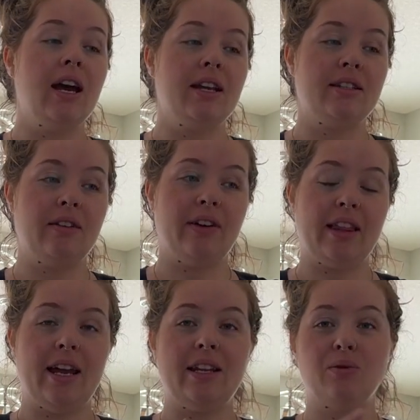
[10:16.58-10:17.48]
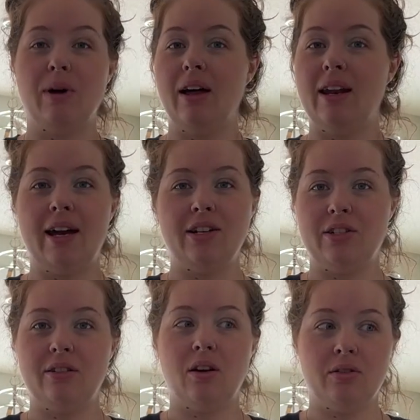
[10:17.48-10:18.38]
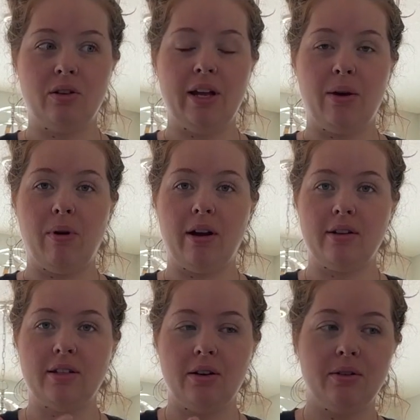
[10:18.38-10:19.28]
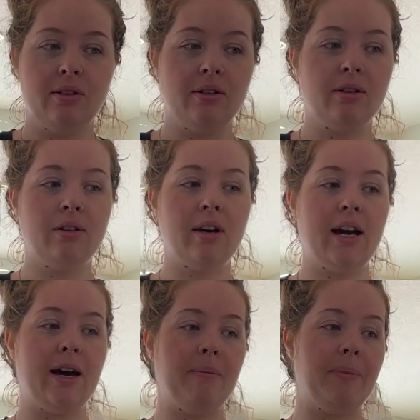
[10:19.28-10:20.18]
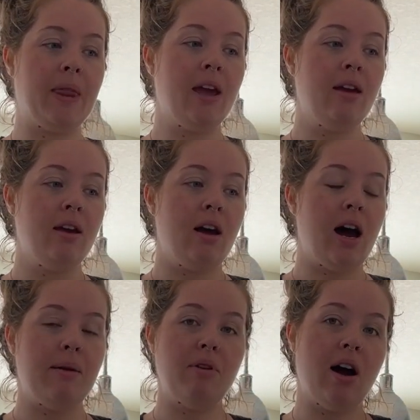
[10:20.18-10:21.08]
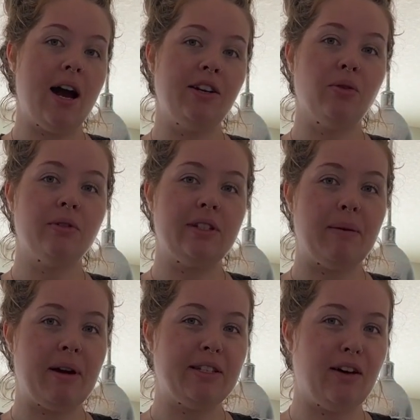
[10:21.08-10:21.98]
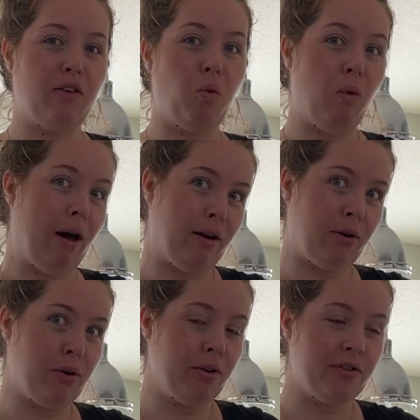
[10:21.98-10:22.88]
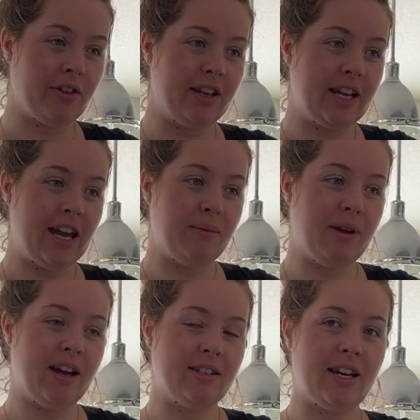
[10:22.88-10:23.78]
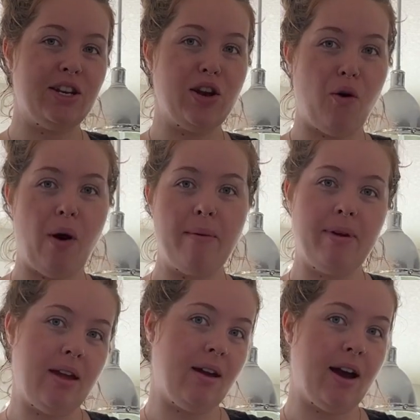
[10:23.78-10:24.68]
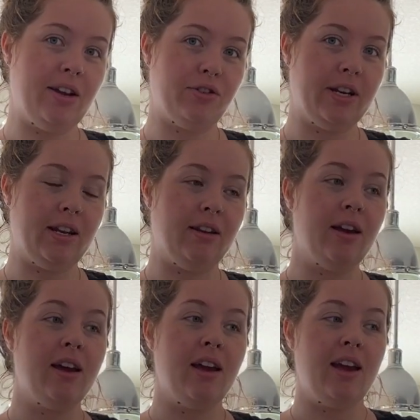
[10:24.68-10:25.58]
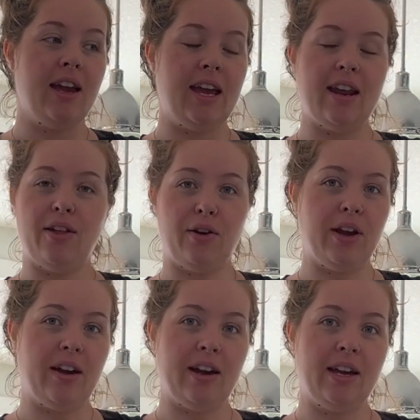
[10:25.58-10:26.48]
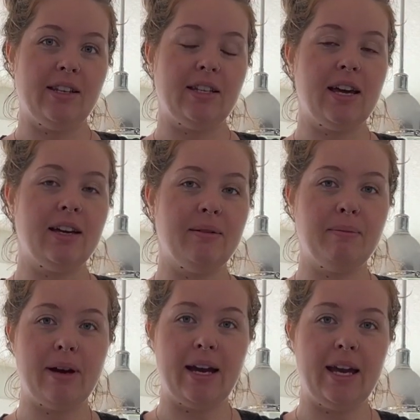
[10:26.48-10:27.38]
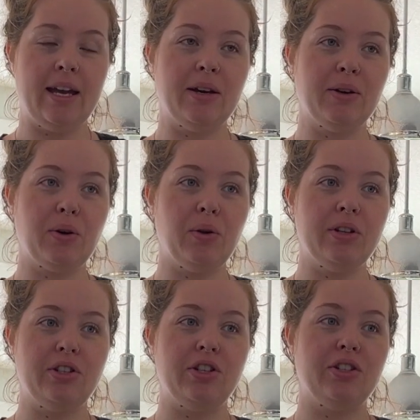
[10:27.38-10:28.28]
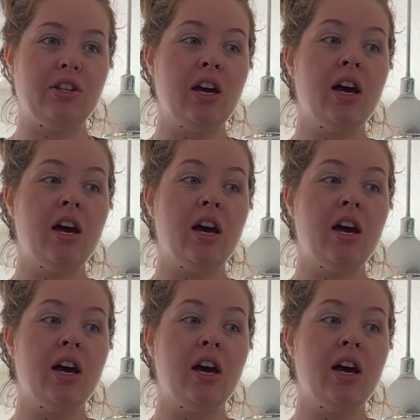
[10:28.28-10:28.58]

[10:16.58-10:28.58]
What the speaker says: and stuff like that as well. And I just also like water. So I don't set myself a water goal for the day because I know I'm being hydrated in other areas. My goal is just